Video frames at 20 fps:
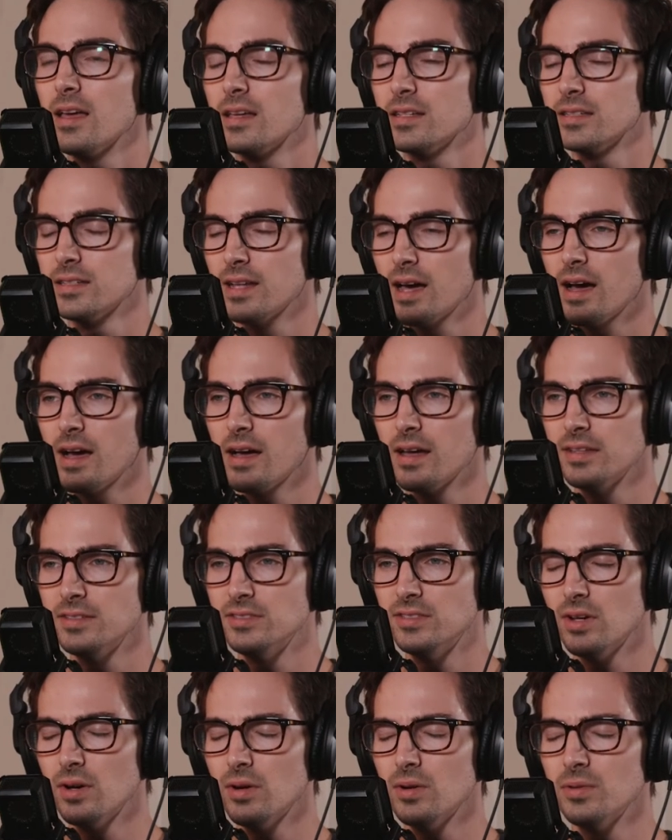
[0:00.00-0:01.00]
and I
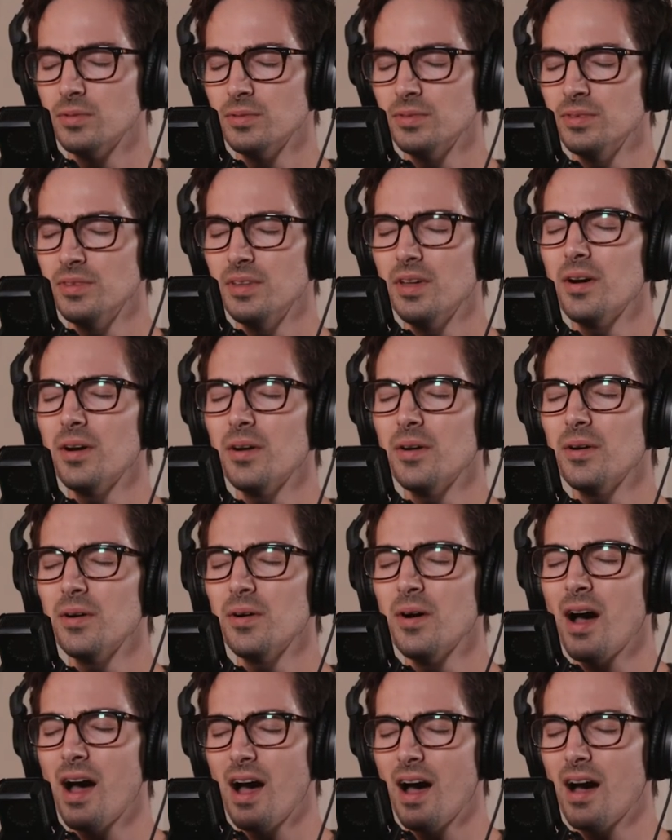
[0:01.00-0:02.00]
don't
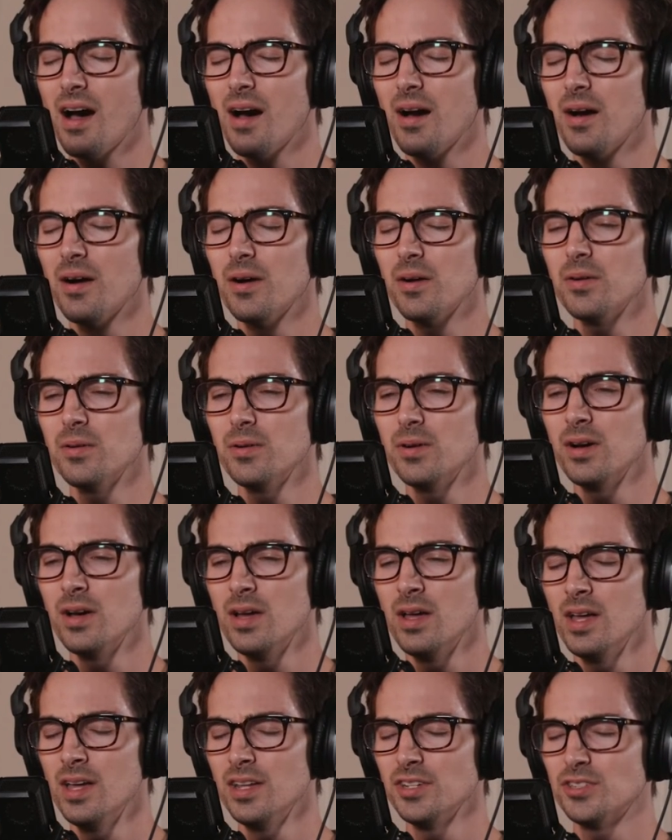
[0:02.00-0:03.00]
know how
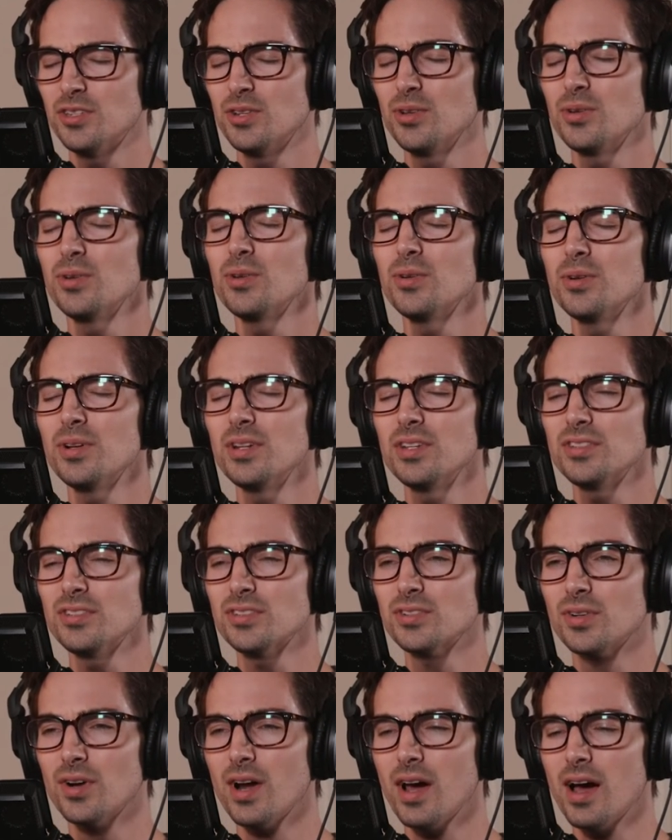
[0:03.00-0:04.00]
to
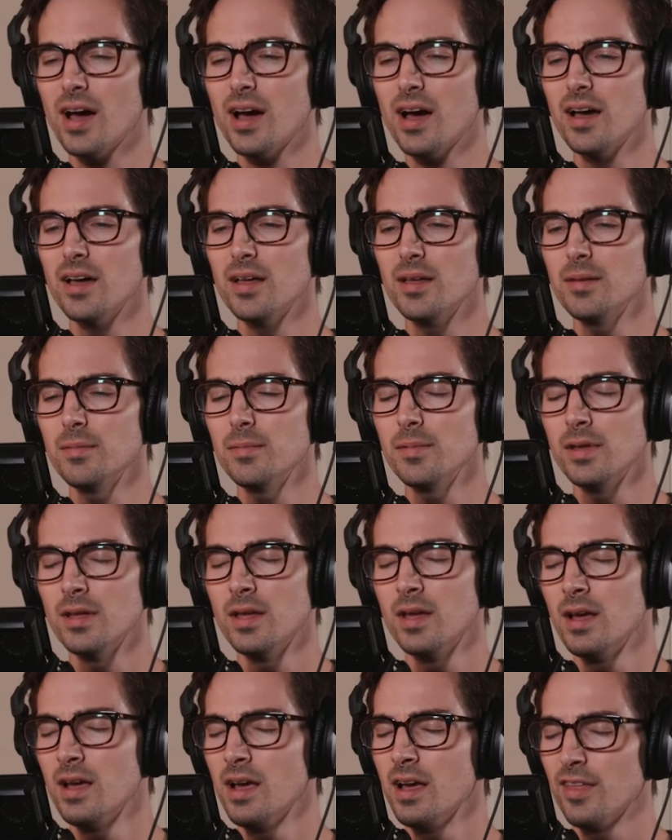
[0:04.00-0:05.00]
describe
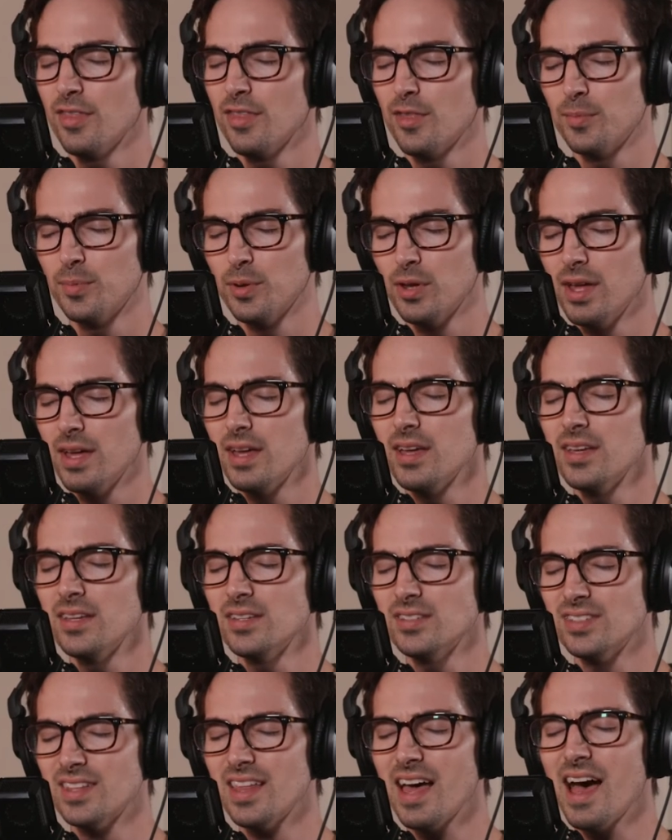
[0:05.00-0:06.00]
the
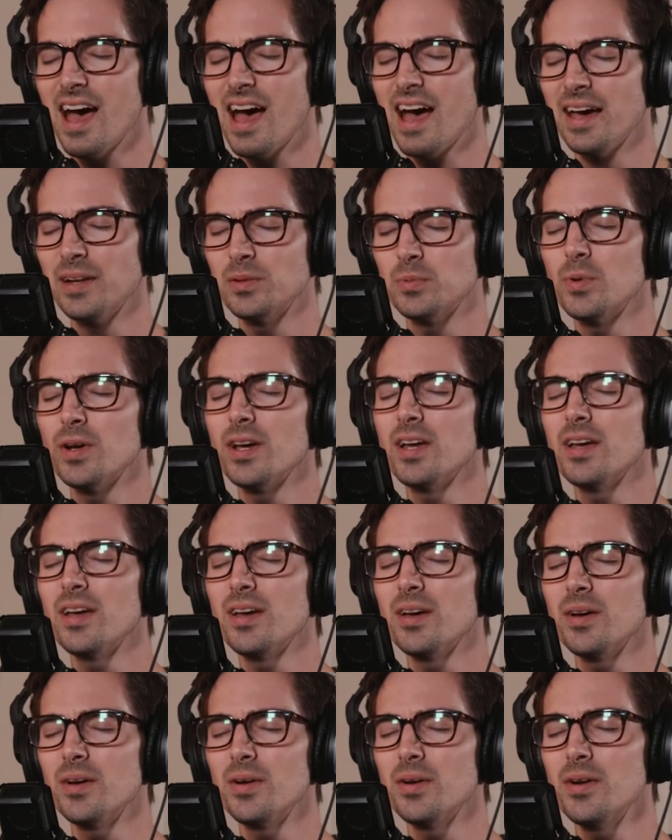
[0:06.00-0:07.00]
place that
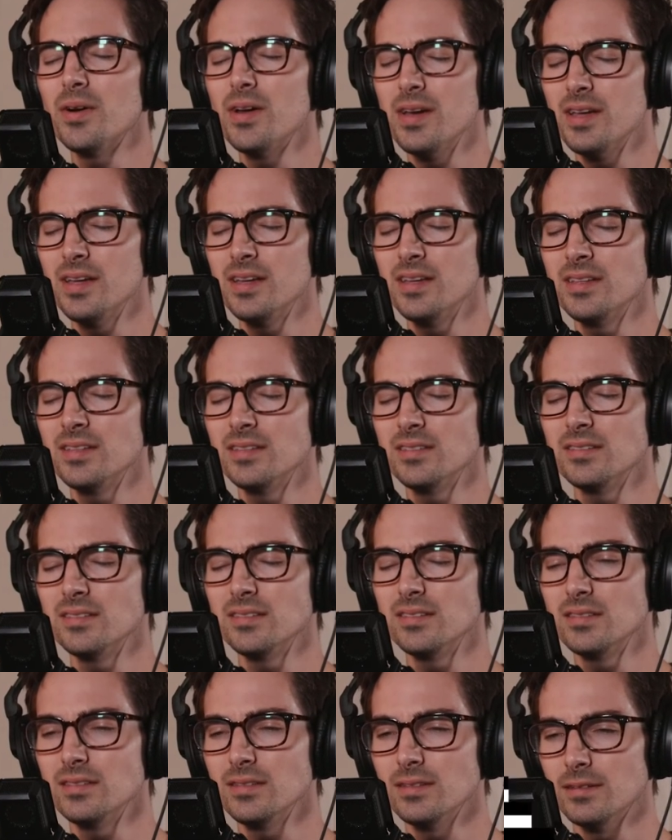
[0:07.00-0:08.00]
we're
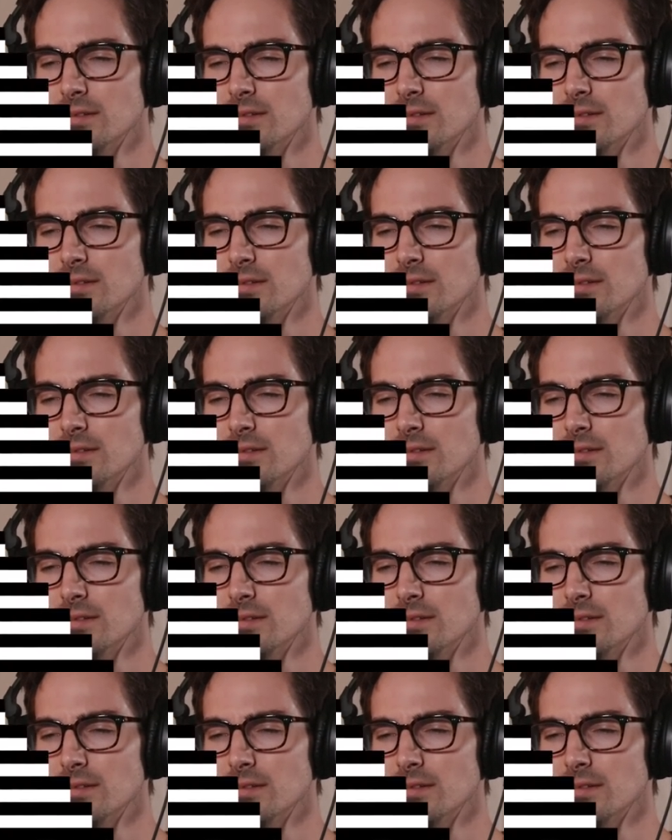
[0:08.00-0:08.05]
in.